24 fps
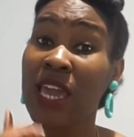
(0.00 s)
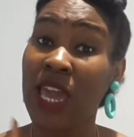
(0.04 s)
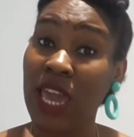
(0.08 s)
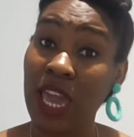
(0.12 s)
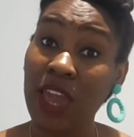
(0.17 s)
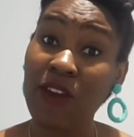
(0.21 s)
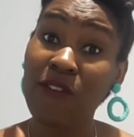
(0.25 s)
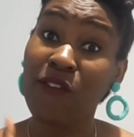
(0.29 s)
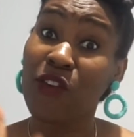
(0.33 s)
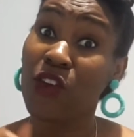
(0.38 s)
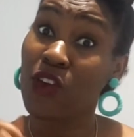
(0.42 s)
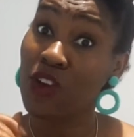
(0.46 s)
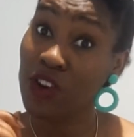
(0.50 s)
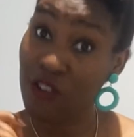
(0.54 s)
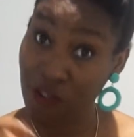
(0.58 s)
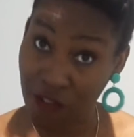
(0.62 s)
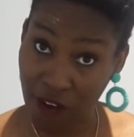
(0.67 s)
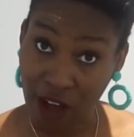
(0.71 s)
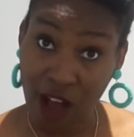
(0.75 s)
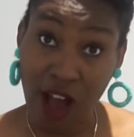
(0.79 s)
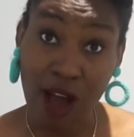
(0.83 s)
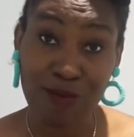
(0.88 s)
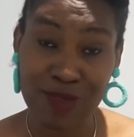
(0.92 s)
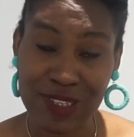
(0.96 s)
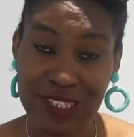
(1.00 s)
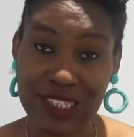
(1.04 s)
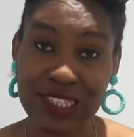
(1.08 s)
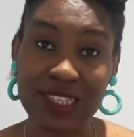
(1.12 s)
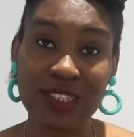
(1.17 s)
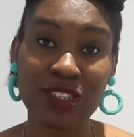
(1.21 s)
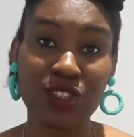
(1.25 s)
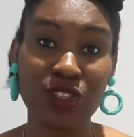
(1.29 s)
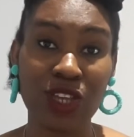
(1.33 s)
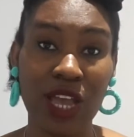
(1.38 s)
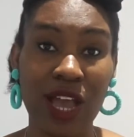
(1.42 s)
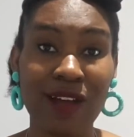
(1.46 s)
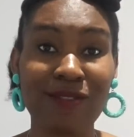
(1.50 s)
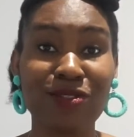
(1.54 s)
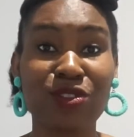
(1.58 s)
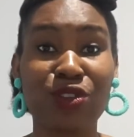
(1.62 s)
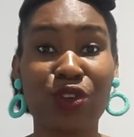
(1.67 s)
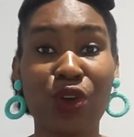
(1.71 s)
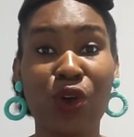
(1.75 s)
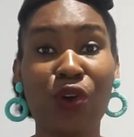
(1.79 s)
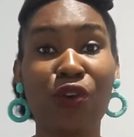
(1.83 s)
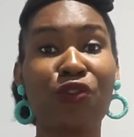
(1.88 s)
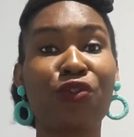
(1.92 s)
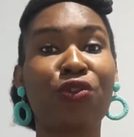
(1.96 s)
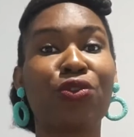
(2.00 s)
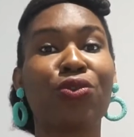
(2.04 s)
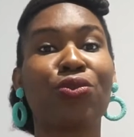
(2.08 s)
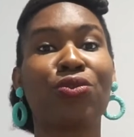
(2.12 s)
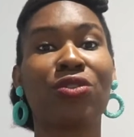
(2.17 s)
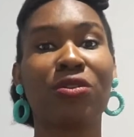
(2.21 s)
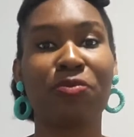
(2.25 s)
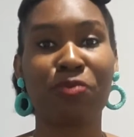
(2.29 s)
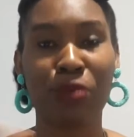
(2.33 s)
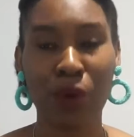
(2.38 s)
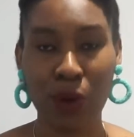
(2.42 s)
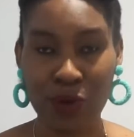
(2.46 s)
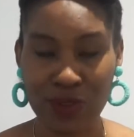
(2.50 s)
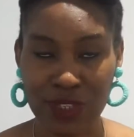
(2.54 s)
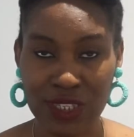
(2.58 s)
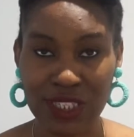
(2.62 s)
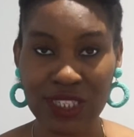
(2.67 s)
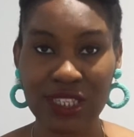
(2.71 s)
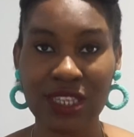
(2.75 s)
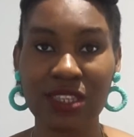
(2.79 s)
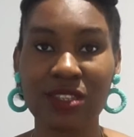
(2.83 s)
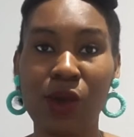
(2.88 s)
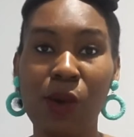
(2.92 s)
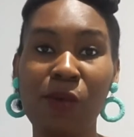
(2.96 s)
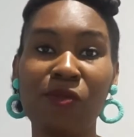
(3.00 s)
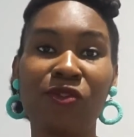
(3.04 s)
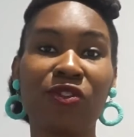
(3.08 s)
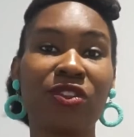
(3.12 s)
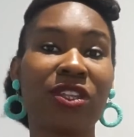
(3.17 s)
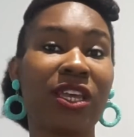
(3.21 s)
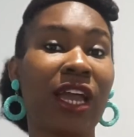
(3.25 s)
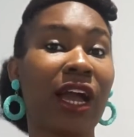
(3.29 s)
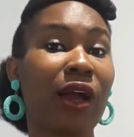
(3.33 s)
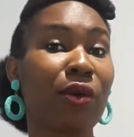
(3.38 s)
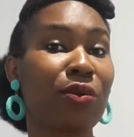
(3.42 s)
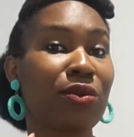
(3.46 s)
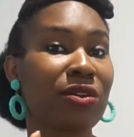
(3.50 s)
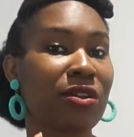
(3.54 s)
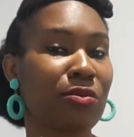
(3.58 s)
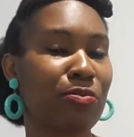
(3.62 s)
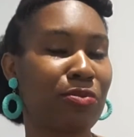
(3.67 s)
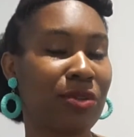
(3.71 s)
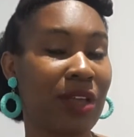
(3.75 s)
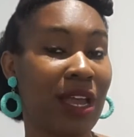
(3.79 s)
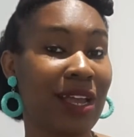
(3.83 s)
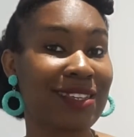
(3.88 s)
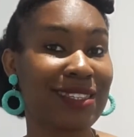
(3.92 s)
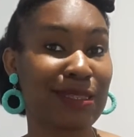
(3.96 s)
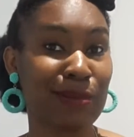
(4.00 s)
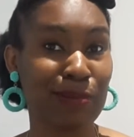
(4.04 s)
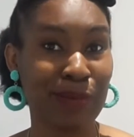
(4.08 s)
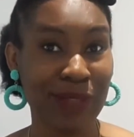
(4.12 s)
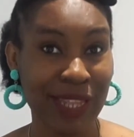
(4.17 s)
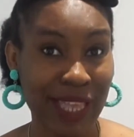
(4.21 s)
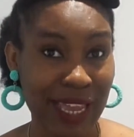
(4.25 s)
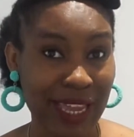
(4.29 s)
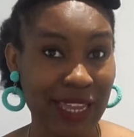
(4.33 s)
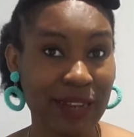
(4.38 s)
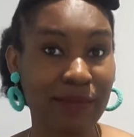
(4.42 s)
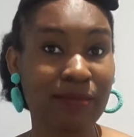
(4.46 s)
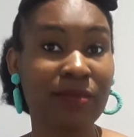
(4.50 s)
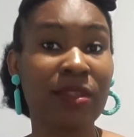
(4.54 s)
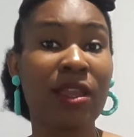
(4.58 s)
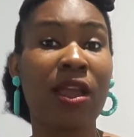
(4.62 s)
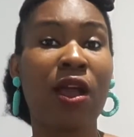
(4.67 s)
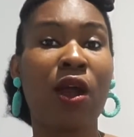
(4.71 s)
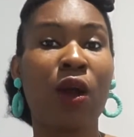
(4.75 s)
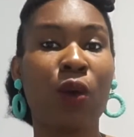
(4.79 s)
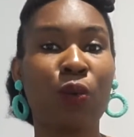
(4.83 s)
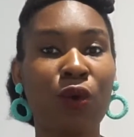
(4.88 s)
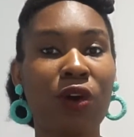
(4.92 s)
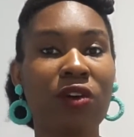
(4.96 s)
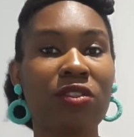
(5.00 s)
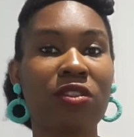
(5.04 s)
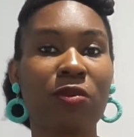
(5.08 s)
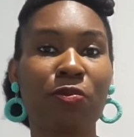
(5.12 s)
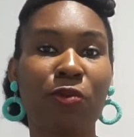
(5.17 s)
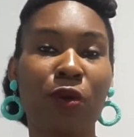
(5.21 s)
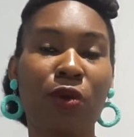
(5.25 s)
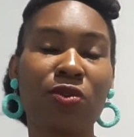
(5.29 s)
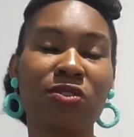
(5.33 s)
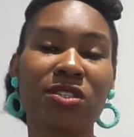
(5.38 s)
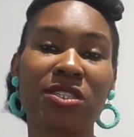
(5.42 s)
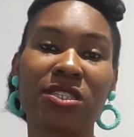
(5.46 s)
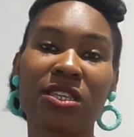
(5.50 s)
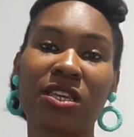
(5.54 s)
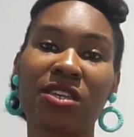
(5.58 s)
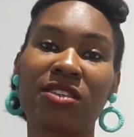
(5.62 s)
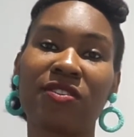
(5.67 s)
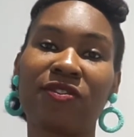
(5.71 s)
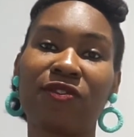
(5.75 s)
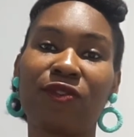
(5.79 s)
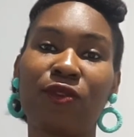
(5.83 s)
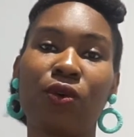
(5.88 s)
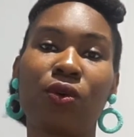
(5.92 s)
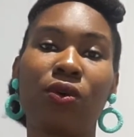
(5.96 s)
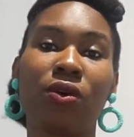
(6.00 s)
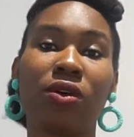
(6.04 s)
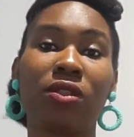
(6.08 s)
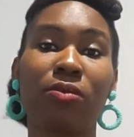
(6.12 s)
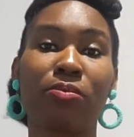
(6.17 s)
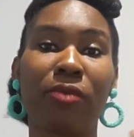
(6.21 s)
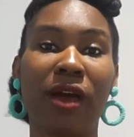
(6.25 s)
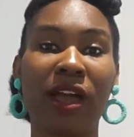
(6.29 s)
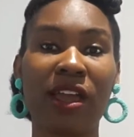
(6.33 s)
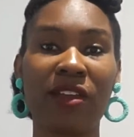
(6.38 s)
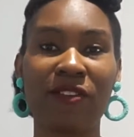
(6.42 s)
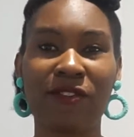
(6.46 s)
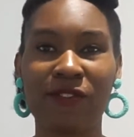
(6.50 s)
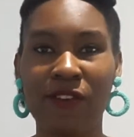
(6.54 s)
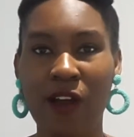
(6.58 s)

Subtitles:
If you're a pharmacist, you have to go through the processes. Hopefully I would explain what the process is for my